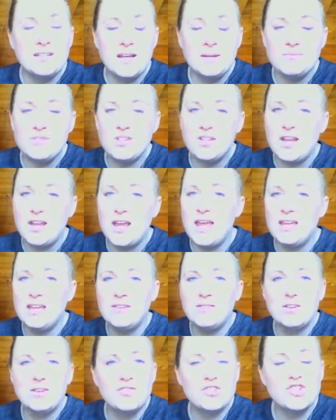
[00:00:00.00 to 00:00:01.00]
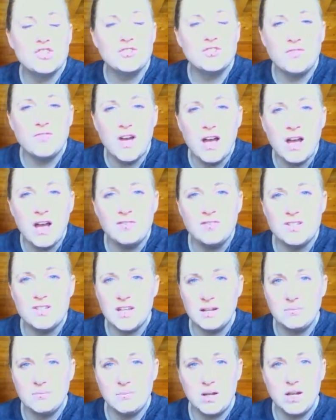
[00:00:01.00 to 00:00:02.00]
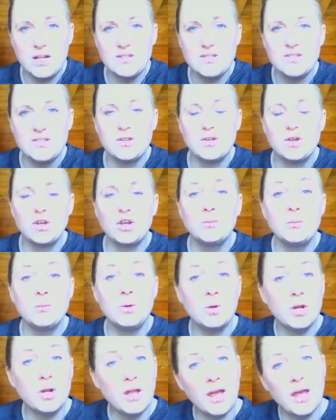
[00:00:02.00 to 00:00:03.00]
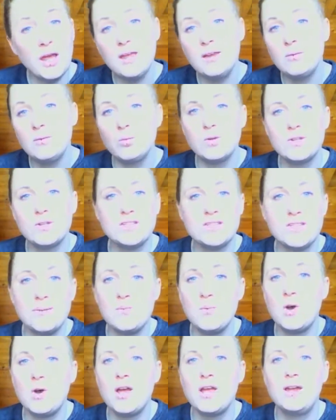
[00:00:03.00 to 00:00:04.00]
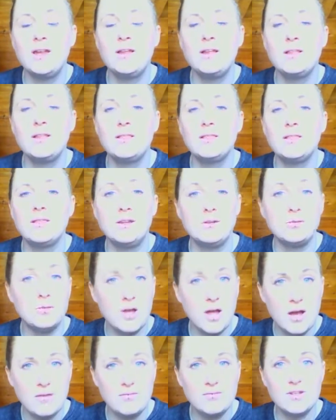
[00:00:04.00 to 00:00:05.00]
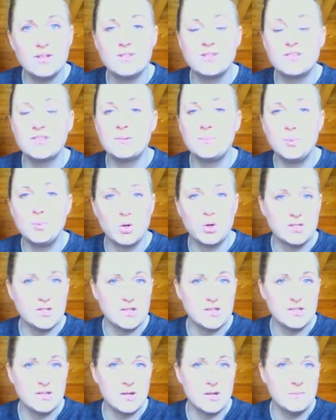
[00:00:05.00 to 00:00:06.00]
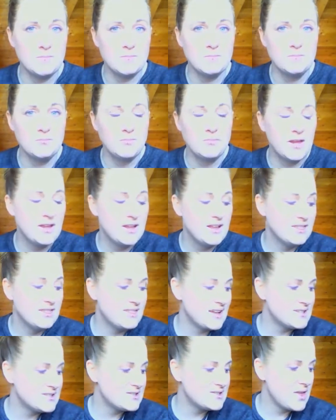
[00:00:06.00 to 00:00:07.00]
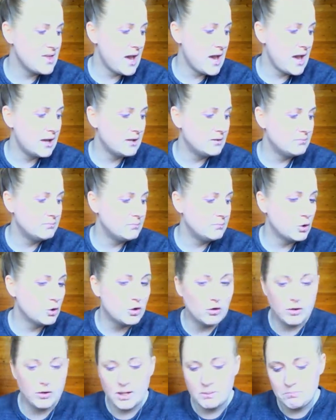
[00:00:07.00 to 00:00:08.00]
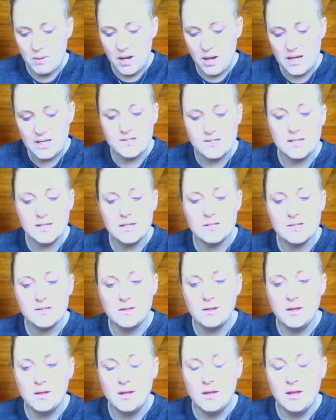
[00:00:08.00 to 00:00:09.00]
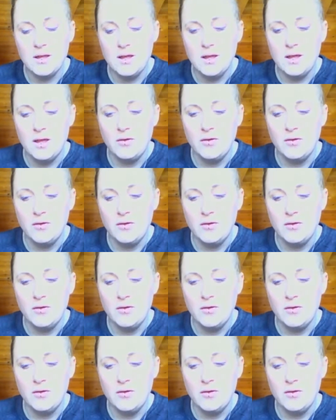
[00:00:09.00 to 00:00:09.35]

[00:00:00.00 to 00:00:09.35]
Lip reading: Take time today, even if it's just 5-10 minutes, communicate with someone that you love that's a support system, that's that Mercury in Pisces.